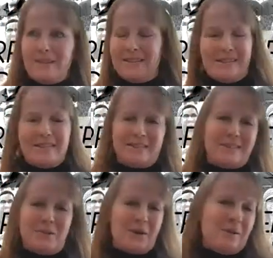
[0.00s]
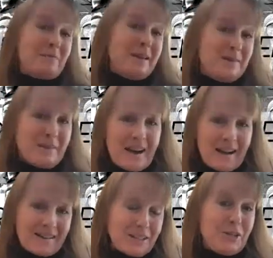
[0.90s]
I just don't want to admit it, but I
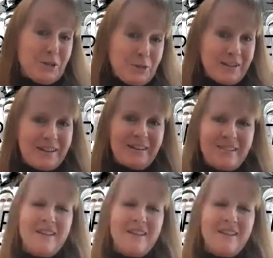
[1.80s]
actually do, you know.